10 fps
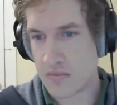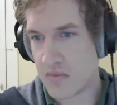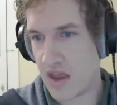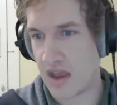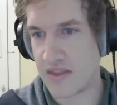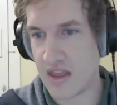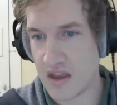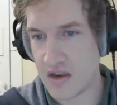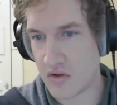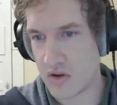And
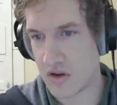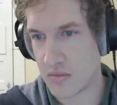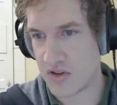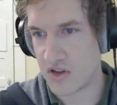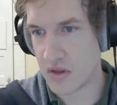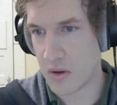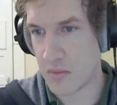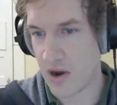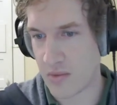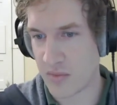then you can compute the
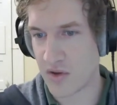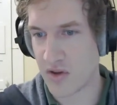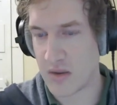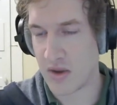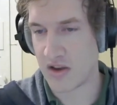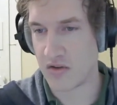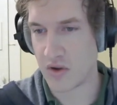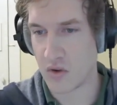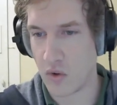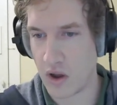probability by
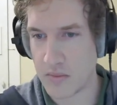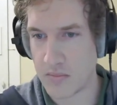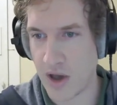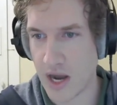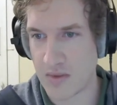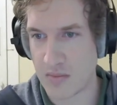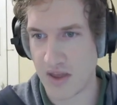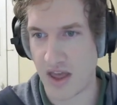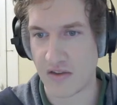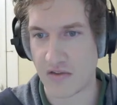doing one bottom-up
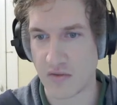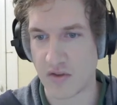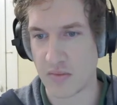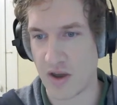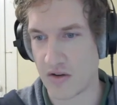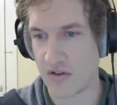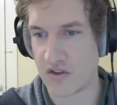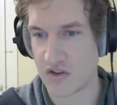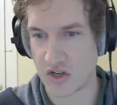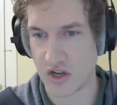pass over the binary
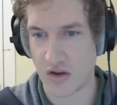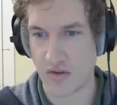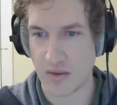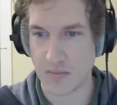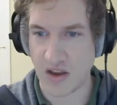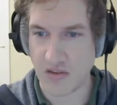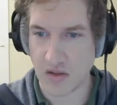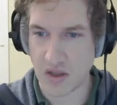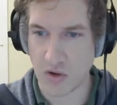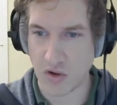decision diagram,
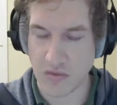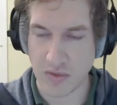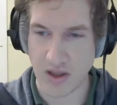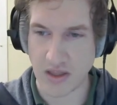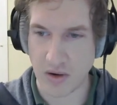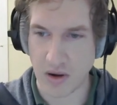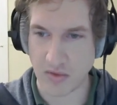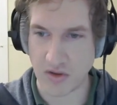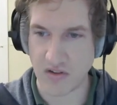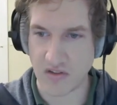basically multiplying the
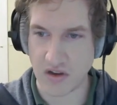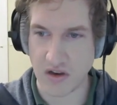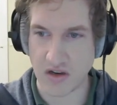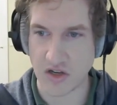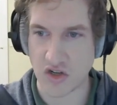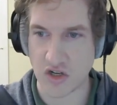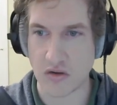probabilities in at each node.